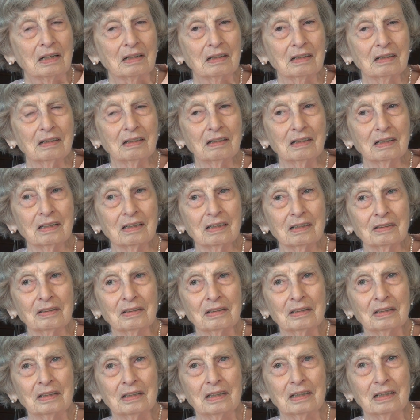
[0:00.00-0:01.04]
the uh,
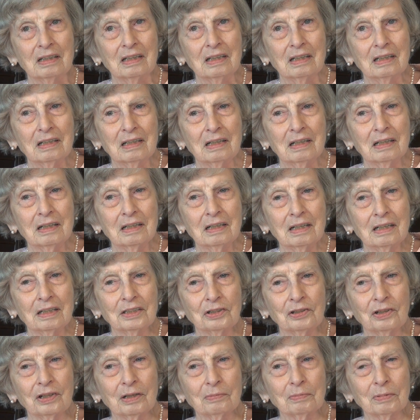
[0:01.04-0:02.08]
I
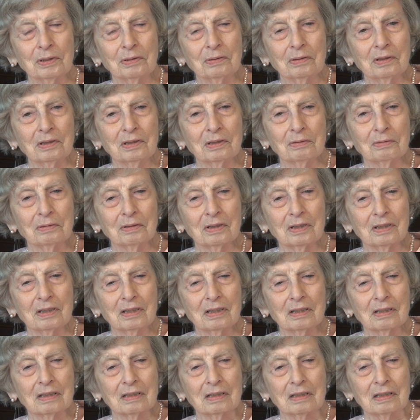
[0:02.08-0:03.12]
stopped doing it when
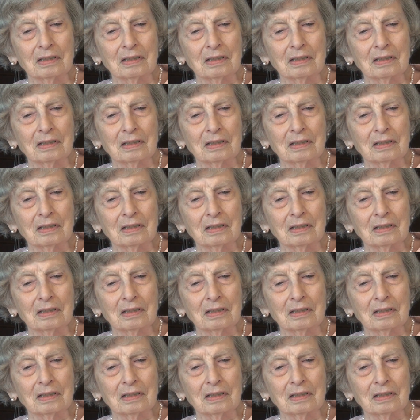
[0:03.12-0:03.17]
I